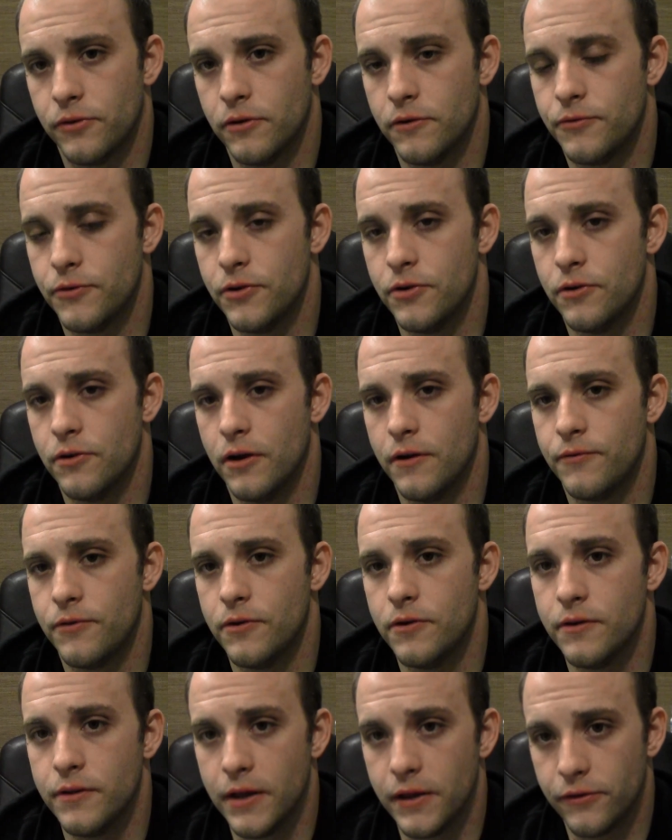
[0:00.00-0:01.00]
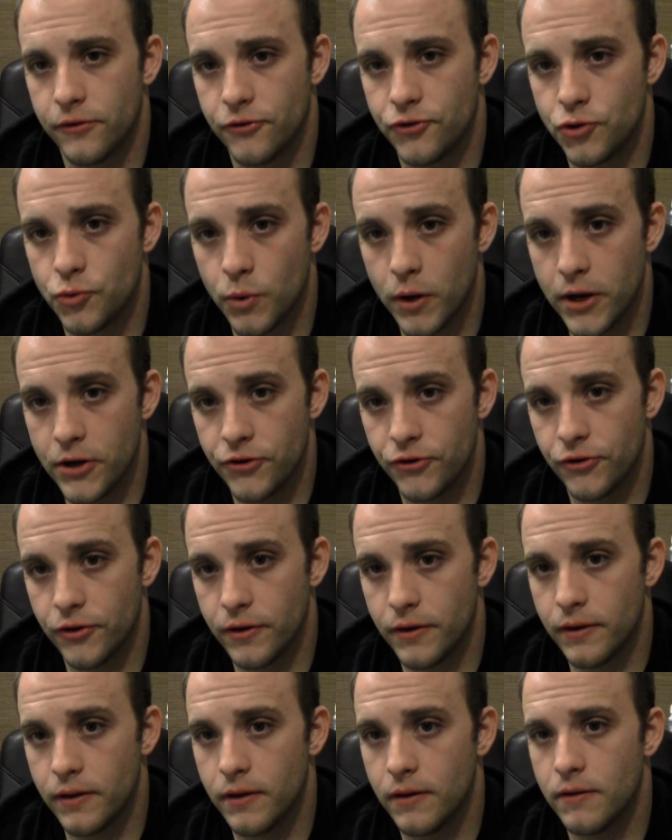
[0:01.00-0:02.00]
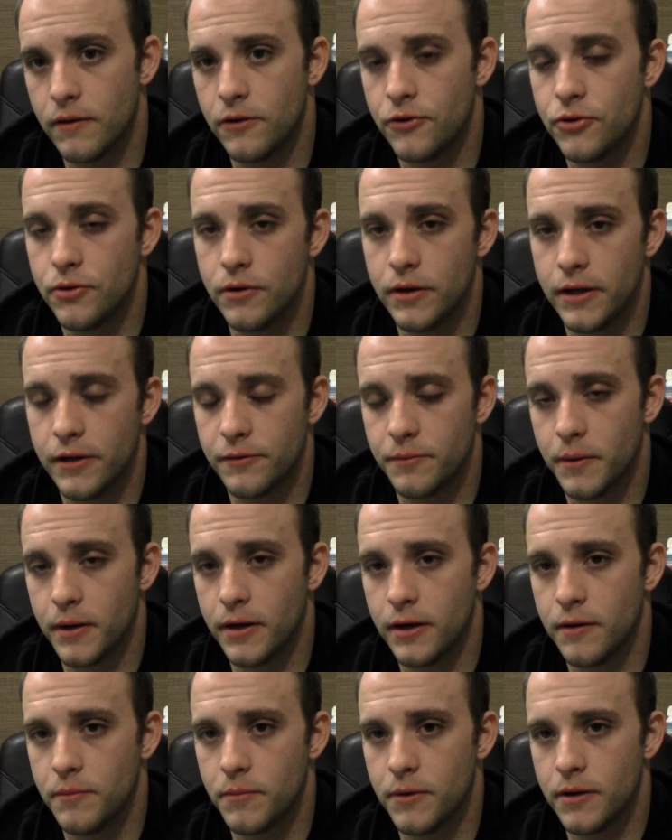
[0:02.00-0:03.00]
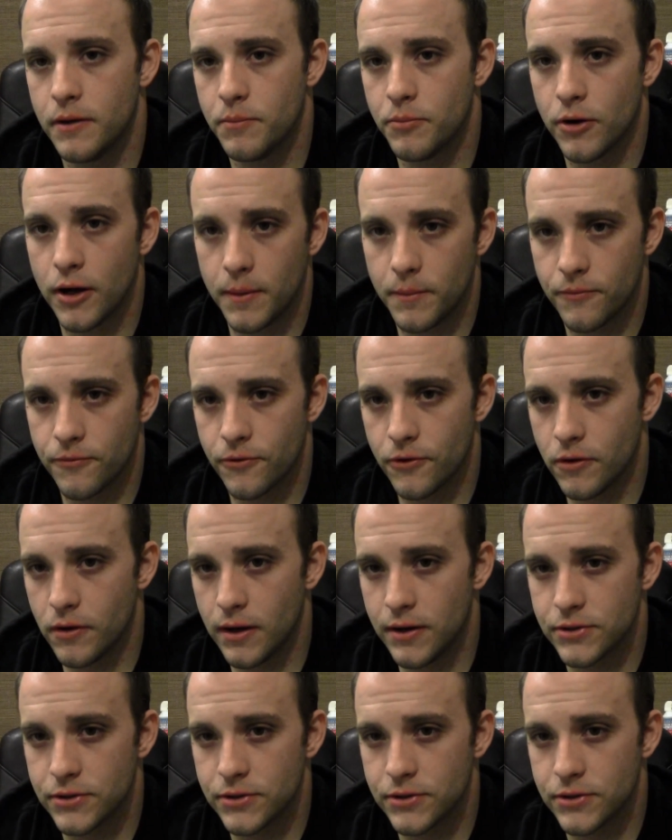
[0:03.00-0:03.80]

So if you're in that situation, the 2 days might not be a problem for you.